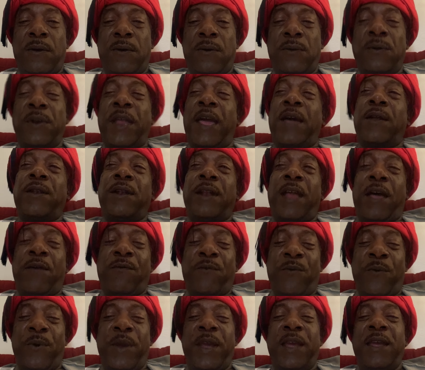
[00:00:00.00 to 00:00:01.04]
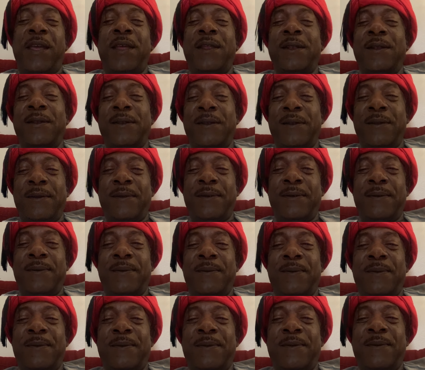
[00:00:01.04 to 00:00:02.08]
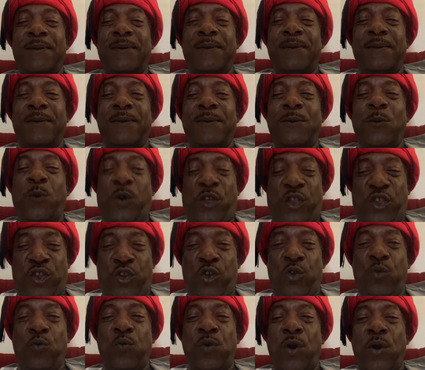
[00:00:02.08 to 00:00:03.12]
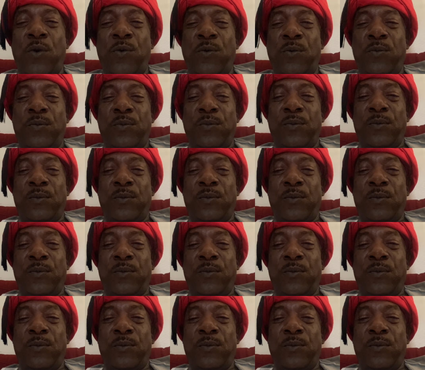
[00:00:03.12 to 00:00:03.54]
now that I've read what you wrote,